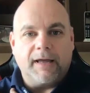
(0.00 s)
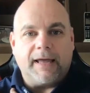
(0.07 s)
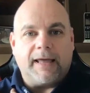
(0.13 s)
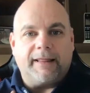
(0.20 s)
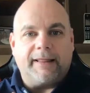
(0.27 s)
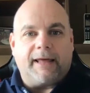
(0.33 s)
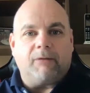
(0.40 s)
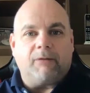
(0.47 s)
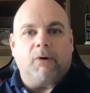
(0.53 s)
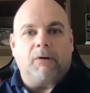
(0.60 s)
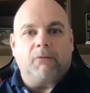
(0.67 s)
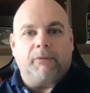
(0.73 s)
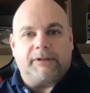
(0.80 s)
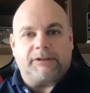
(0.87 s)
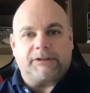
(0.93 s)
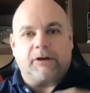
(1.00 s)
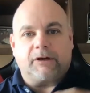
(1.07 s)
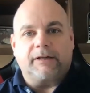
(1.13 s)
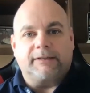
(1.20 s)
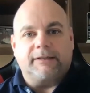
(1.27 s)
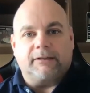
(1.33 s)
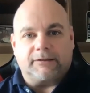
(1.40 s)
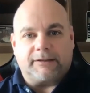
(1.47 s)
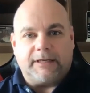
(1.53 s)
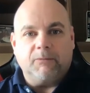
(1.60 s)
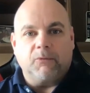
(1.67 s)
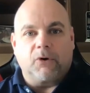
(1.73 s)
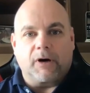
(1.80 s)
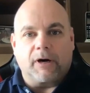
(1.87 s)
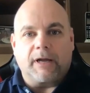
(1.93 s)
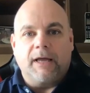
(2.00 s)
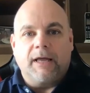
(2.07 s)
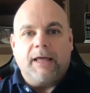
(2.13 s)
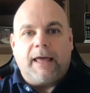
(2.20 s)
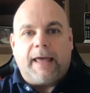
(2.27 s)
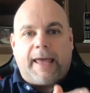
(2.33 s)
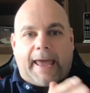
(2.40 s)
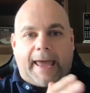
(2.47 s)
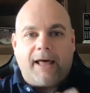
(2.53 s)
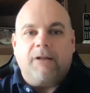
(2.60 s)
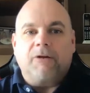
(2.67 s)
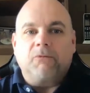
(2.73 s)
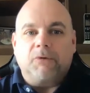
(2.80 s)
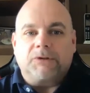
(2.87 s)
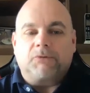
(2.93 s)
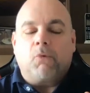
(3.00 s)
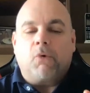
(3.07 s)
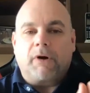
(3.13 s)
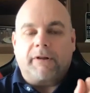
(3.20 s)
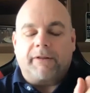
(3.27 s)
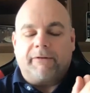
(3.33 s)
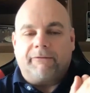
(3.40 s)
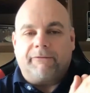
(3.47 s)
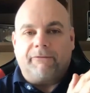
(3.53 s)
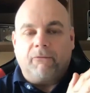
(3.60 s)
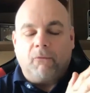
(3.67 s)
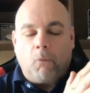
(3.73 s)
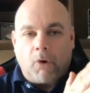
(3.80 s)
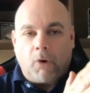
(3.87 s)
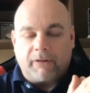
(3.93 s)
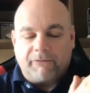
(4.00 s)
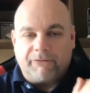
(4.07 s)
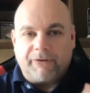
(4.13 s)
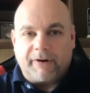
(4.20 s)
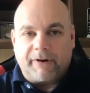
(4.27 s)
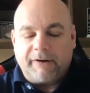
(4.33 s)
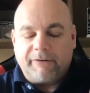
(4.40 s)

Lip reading: And then when we started Dealer Teamwork, Alan was one of the very